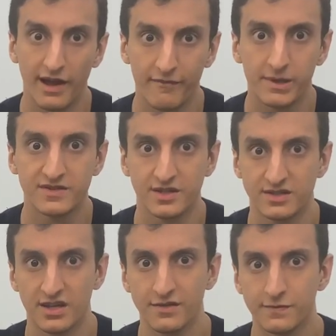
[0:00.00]
have been
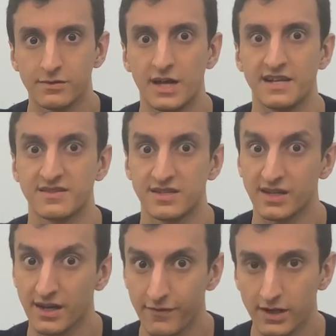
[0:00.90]
successful at
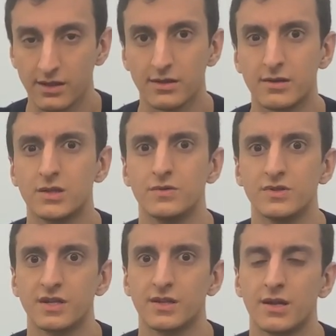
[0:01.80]
significantly
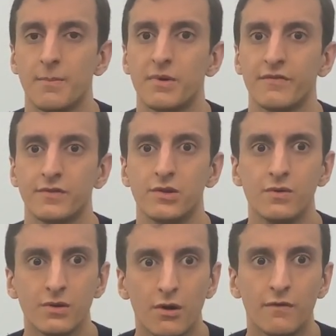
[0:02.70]
reducing the number of
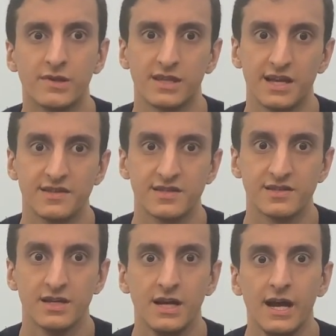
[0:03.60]
new COVID
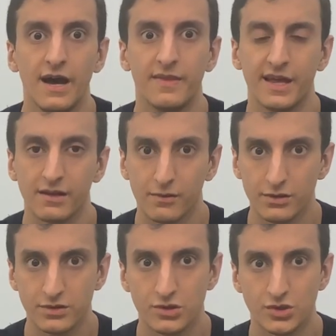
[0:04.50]
cases, and that
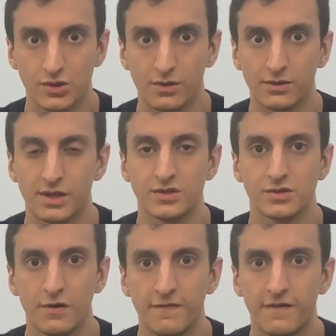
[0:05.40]
goes to show that
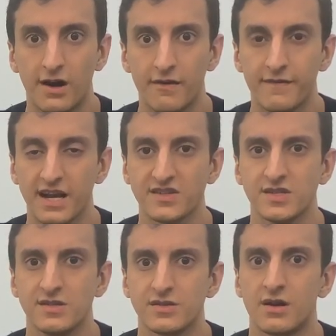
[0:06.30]
so far
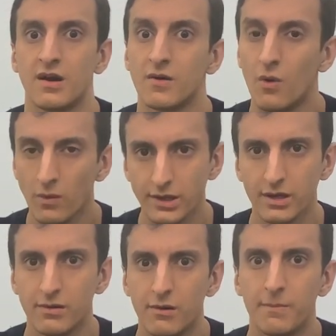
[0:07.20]
vaccines are our only
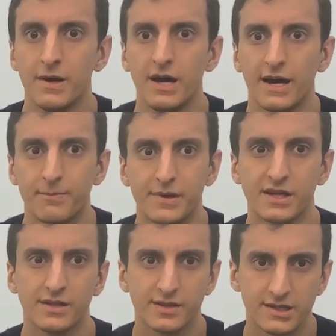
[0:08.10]
hope at
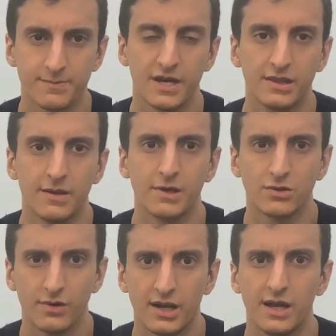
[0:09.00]
bringing this pandemic
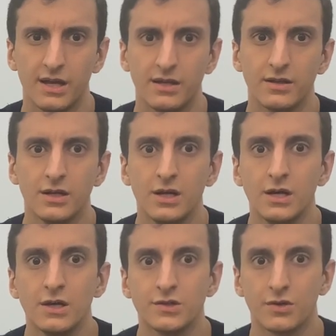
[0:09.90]
to an end.
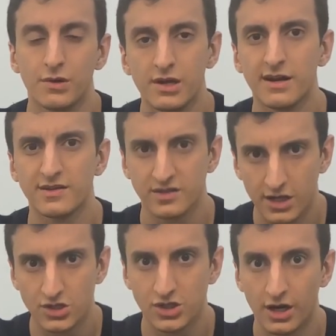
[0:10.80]
So here at
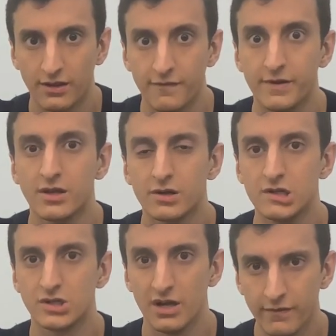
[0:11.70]
SciShot, we
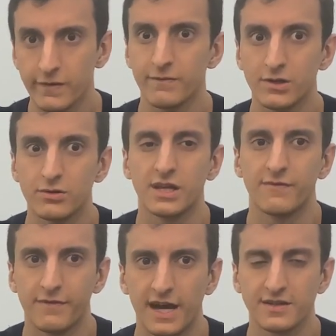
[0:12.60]
encourage everyone to get
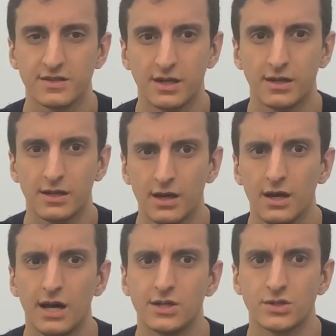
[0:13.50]
vaccinated
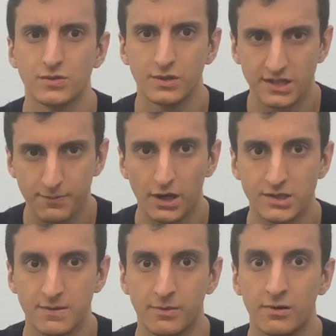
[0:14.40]
as soon as
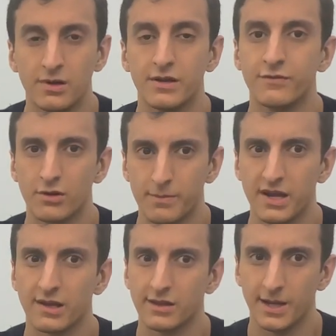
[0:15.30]
possible if you're
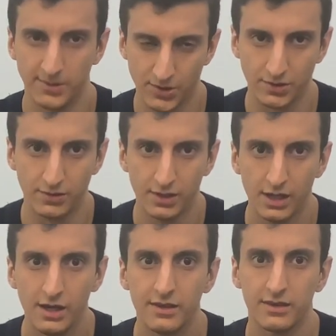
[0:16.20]
medically able to.
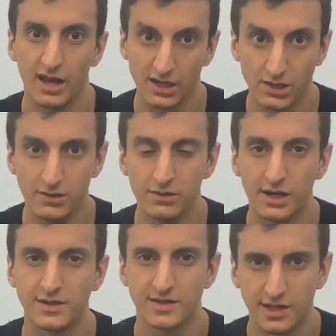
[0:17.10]
Thank you,
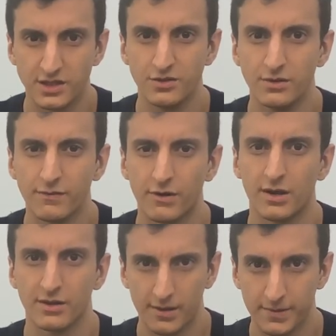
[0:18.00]
and stay tuned for
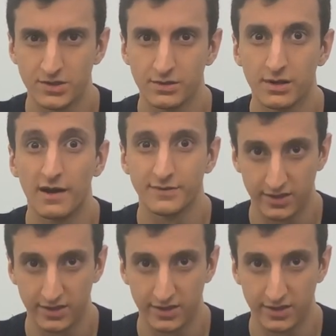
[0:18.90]
another episode of